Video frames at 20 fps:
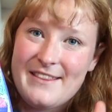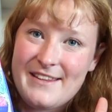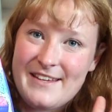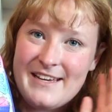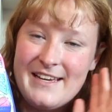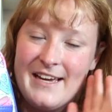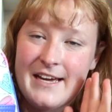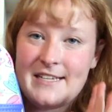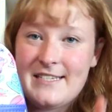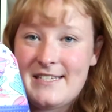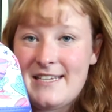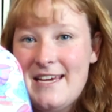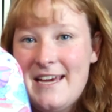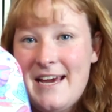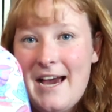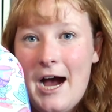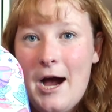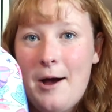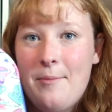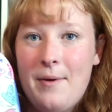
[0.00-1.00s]
the
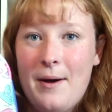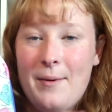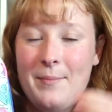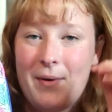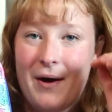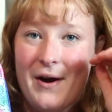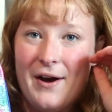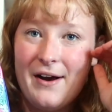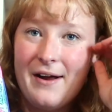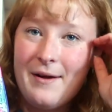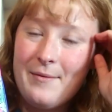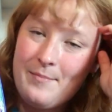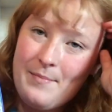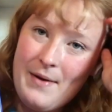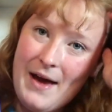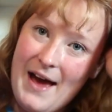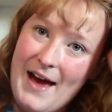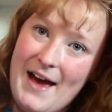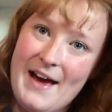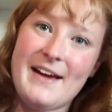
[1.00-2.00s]
Teacup Park
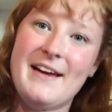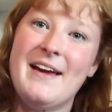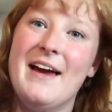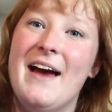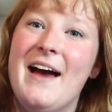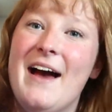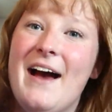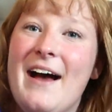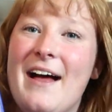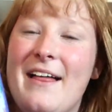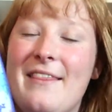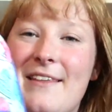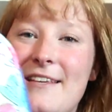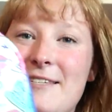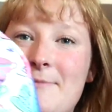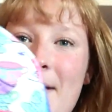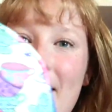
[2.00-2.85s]
bag. This